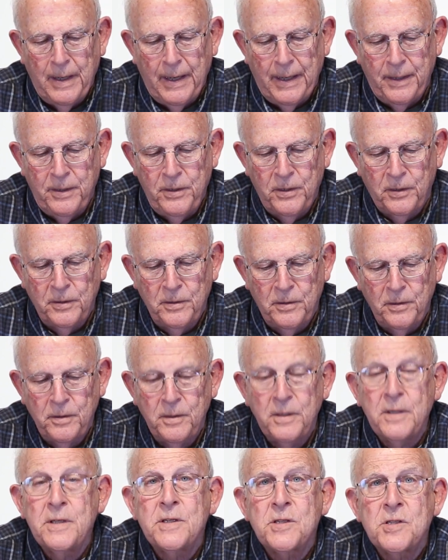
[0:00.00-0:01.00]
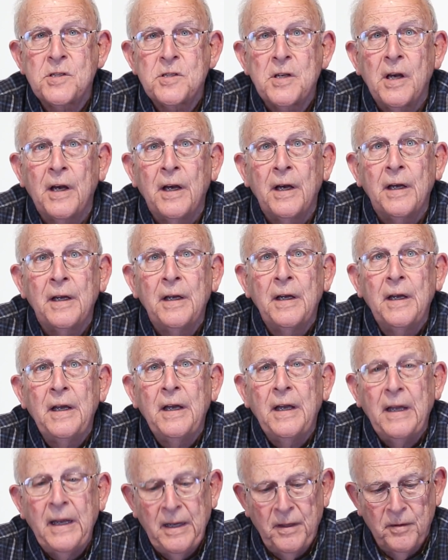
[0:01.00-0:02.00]
And you can do this uh,
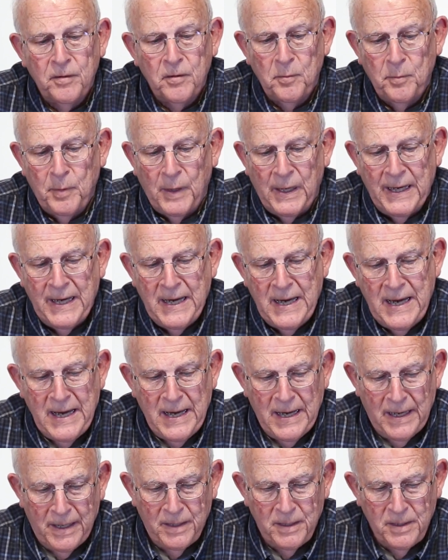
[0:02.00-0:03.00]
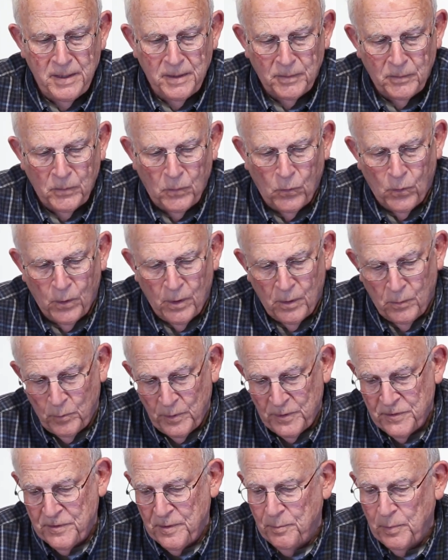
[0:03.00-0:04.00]
either by hand or
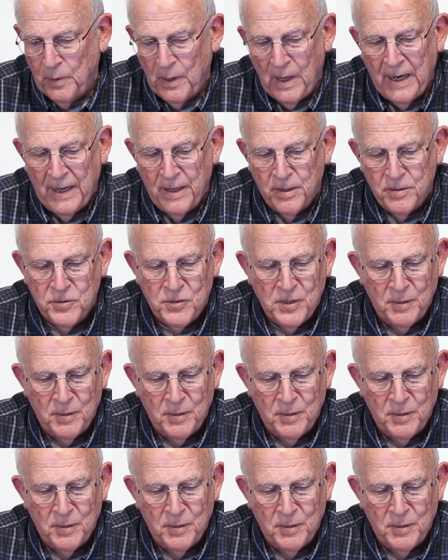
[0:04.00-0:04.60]
with the pliers.